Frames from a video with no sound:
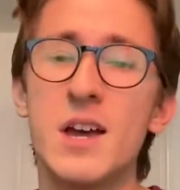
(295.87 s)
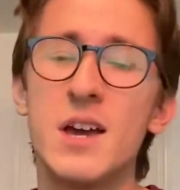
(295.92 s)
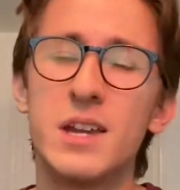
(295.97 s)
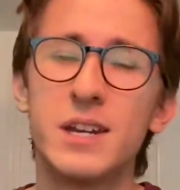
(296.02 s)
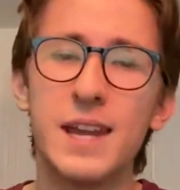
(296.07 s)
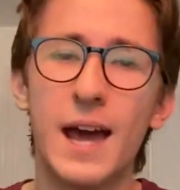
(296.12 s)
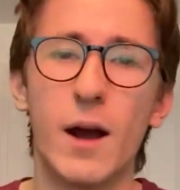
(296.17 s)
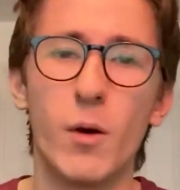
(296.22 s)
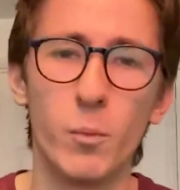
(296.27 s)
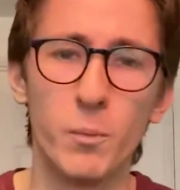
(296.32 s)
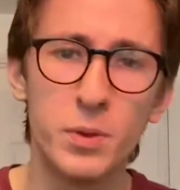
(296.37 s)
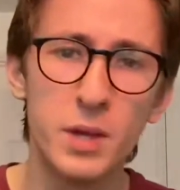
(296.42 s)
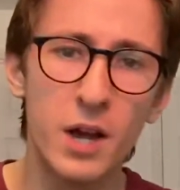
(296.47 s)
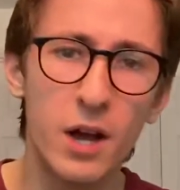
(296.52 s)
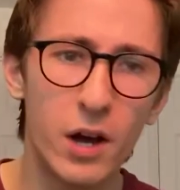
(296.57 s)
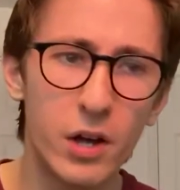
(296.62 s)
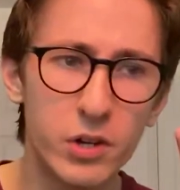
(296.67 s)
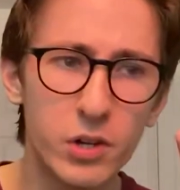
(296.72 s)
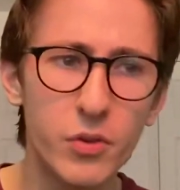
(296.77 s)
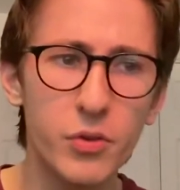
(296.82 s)
Now,
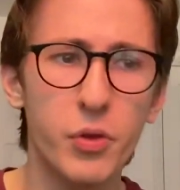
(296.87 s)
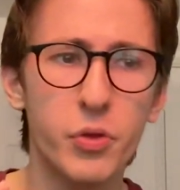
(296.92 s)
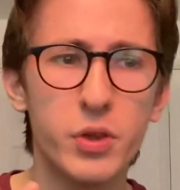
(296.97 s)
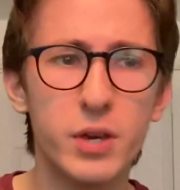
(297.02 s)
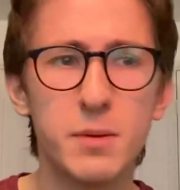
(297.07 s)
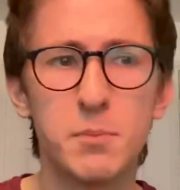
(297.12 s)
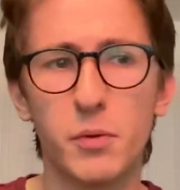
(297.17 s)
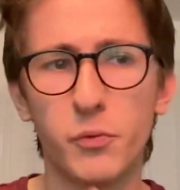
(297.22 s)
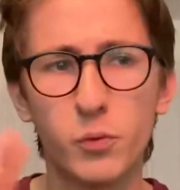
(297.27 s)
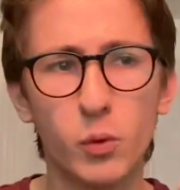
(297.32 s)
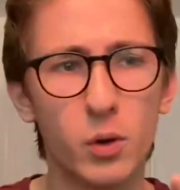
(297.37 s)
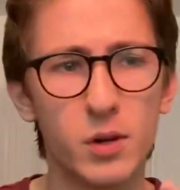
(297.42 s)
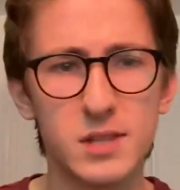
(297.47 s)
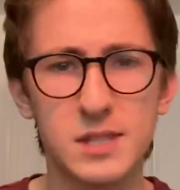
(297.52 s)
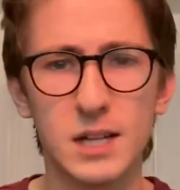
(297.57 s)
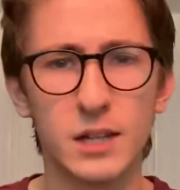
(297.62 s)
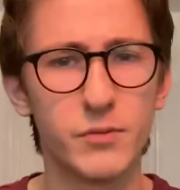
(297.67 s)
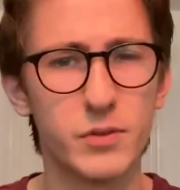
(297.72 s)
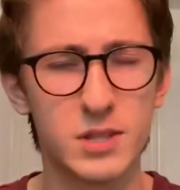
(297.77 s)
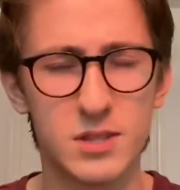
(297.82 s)
another thing before I
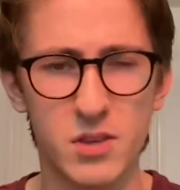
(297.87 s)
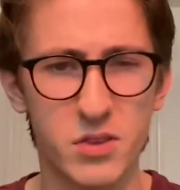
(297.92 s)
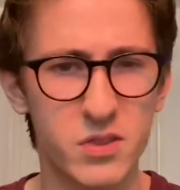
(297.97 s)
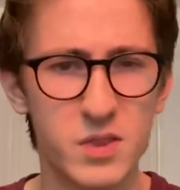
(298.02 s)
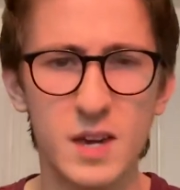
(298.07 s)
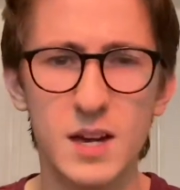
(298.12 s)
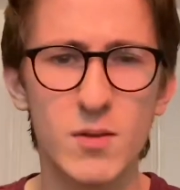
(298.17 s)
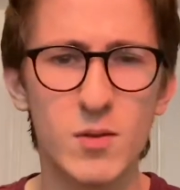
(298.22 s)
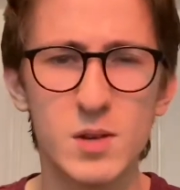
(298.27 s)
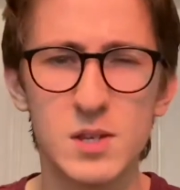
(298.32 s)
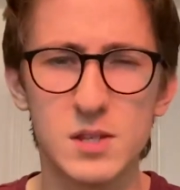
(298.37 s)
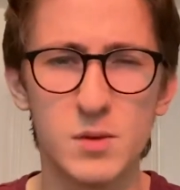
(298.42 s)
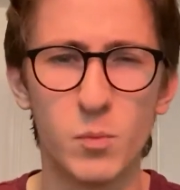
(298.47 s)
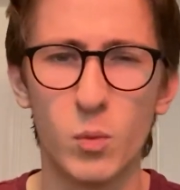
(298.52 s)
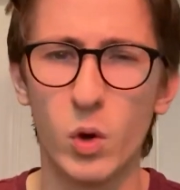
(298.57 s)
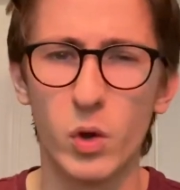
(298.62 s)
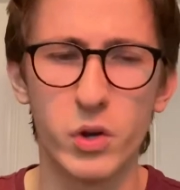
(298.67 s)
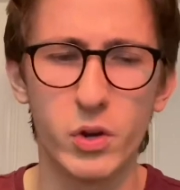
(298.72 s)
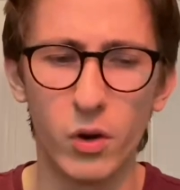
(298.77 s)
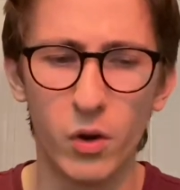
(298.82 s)
delve into theories and
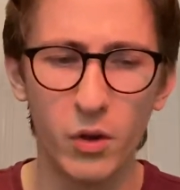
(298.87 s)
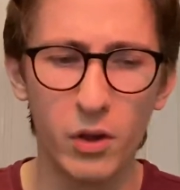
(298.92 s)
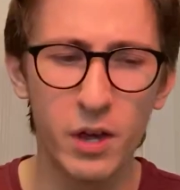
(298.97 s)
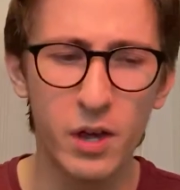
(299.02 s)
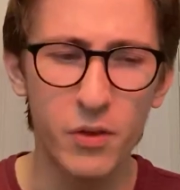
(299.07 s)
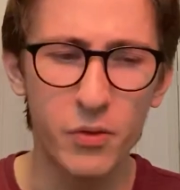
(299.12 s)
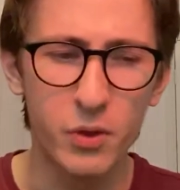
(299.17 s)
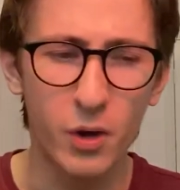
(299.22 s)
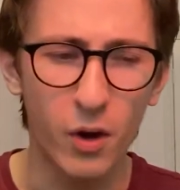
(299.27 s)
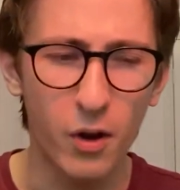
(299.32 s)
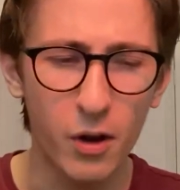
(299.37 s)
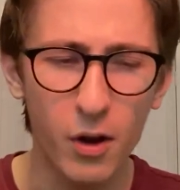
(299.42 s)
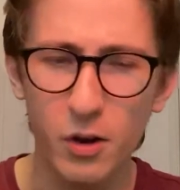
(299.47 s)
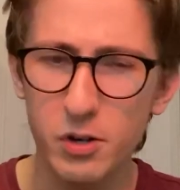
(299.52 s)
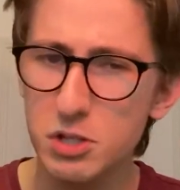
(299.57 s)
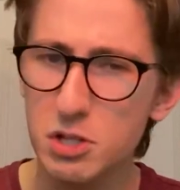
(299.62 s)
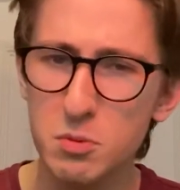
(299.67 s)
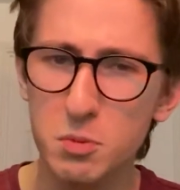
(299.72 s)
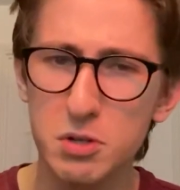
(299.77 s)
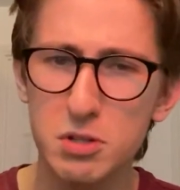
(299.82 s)
whatnot, that I
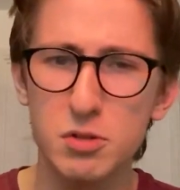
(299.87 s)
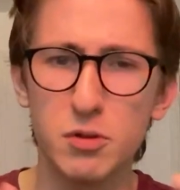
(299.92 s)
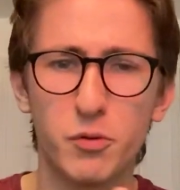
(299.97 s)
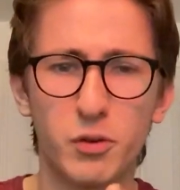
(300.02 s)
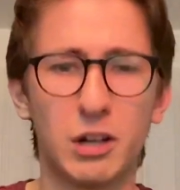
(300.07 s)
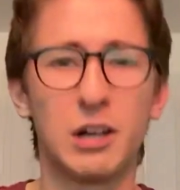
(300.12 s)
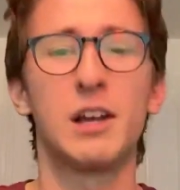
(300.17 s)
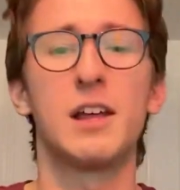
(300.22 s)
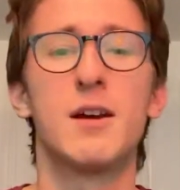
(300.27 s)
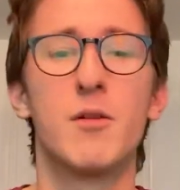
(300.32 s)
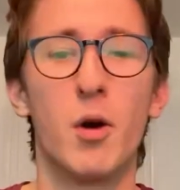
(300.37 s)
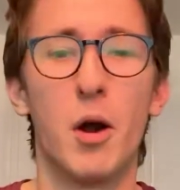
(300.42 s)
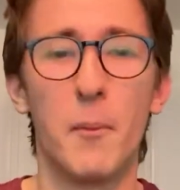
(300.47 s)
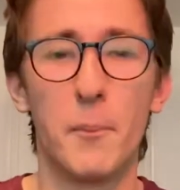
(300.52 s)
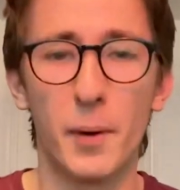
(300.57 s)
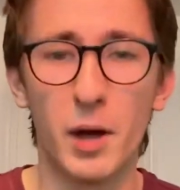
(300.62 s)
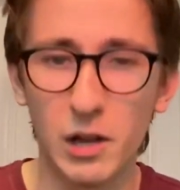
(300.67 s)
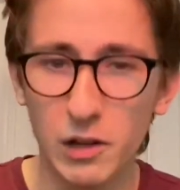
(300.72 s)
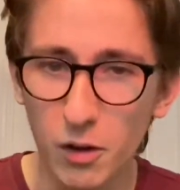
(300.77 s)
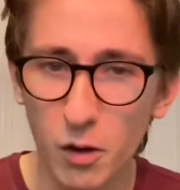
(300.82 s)
just want to sort of clear up.
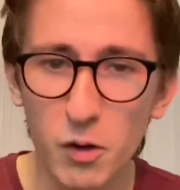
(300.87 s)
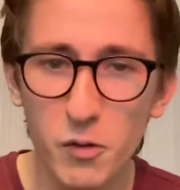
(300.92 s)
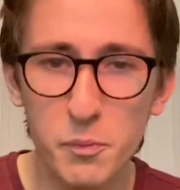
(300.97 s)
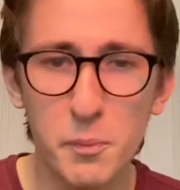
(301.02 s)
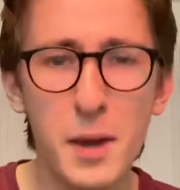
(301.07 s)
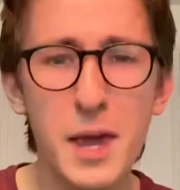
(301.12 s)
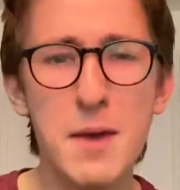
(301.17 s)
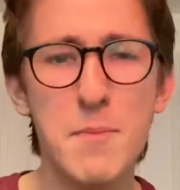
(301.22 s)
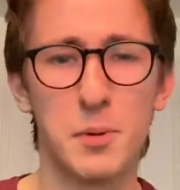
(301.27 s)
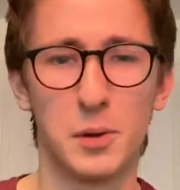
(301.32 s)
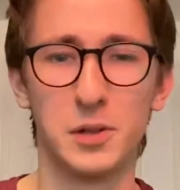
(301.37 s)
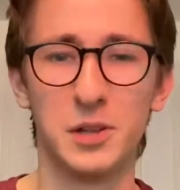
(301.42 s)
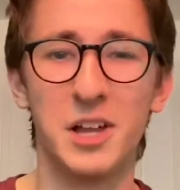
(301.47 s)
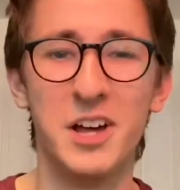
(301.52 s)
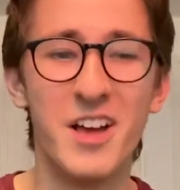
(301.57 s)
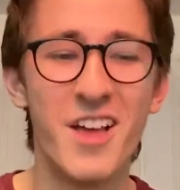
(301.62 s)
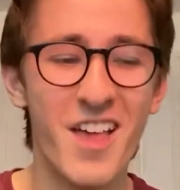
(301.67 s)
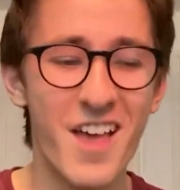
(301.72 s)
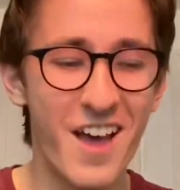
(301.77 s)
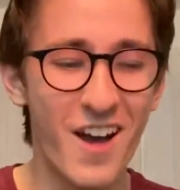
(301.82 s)
A lot of people
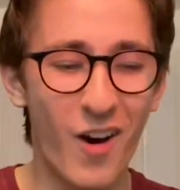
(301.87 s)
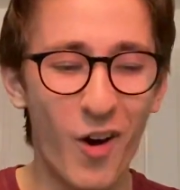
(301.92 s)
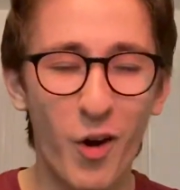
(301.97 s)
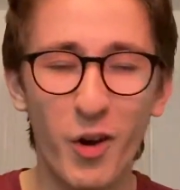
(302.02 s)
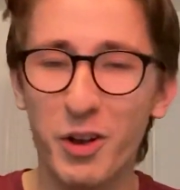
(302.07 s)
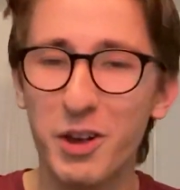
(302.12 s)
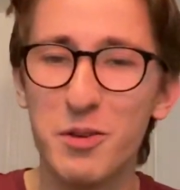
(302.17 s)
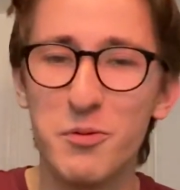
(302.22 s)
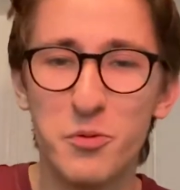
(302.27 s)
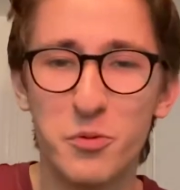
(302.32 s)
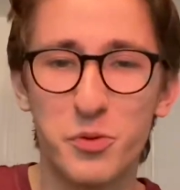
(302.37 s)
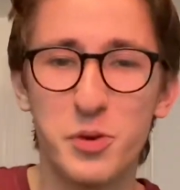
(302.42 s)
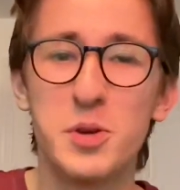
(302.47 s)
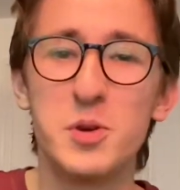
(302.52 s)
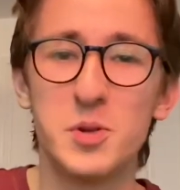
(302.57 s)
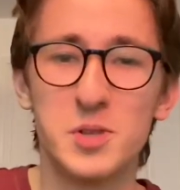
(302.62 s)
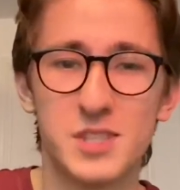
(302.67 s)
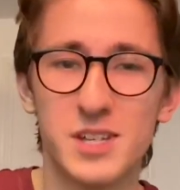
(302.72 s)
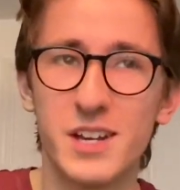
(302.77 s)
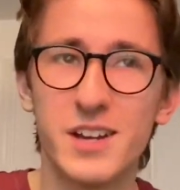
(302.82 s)
are
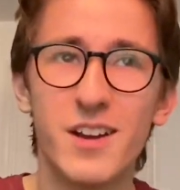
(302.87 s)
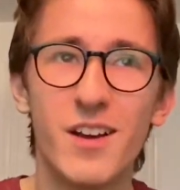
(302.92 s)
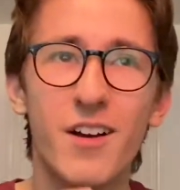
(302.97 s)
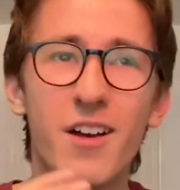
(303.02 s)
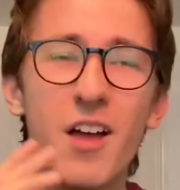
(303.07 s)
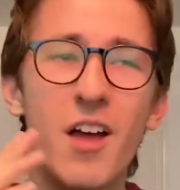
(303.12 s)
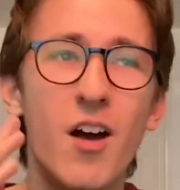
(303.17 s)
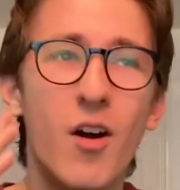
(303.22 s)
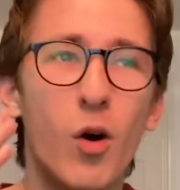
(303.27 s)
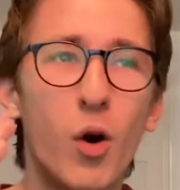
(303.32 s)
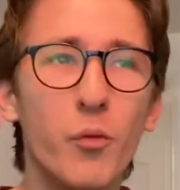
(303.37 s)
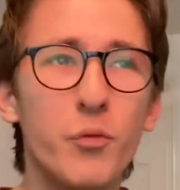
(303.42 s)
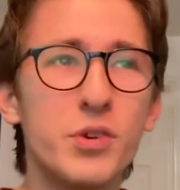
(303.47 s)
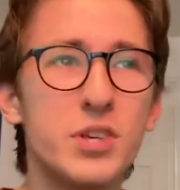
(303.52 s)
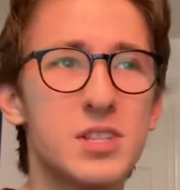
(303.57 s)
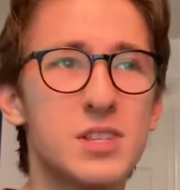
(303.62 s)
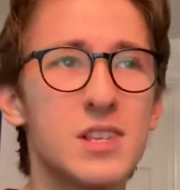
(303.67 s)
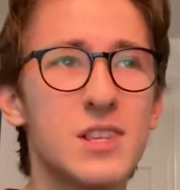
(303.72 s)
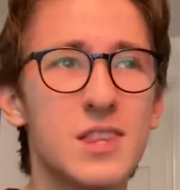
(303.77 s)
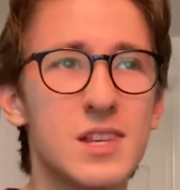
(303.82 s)
confused, and
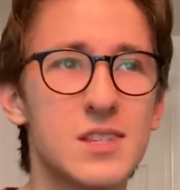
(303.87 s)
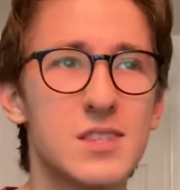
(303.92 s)
obviously there's